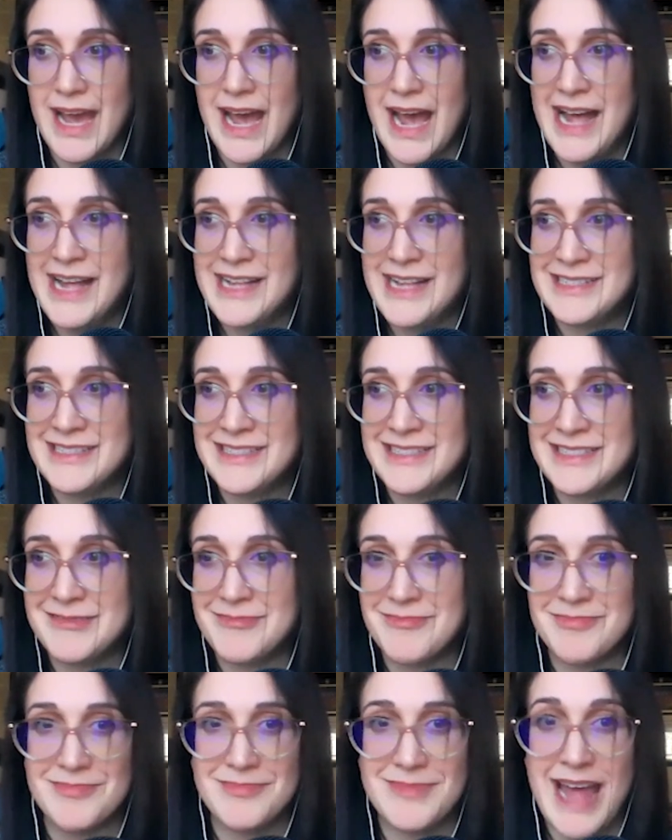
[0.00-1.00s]
and
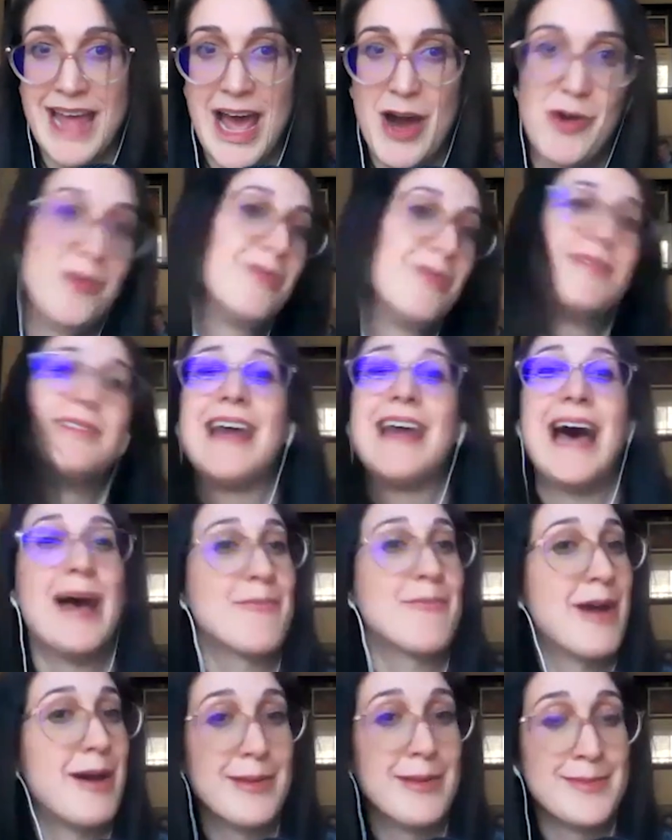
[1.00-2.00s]
now
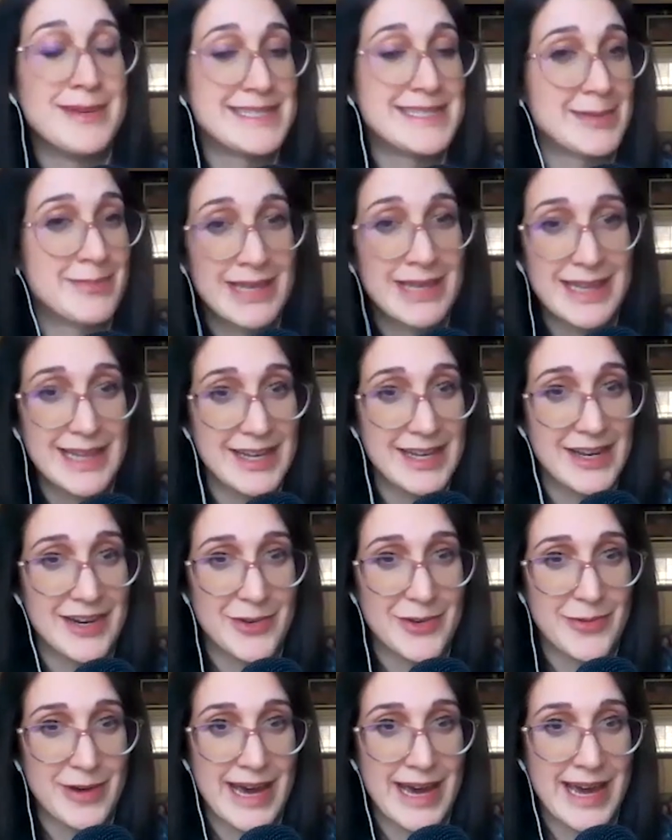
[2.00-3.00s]
that problem has completely
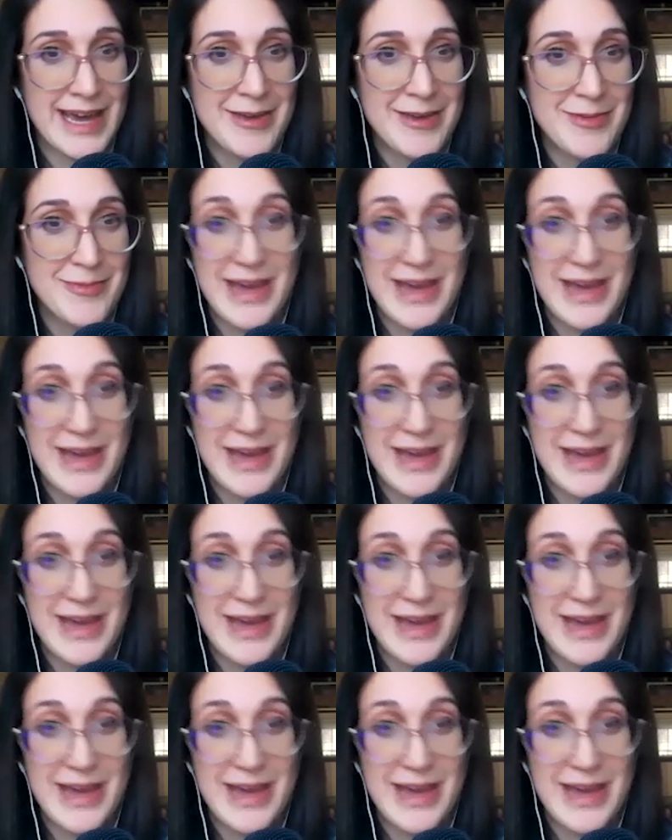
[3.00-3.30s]
gone away.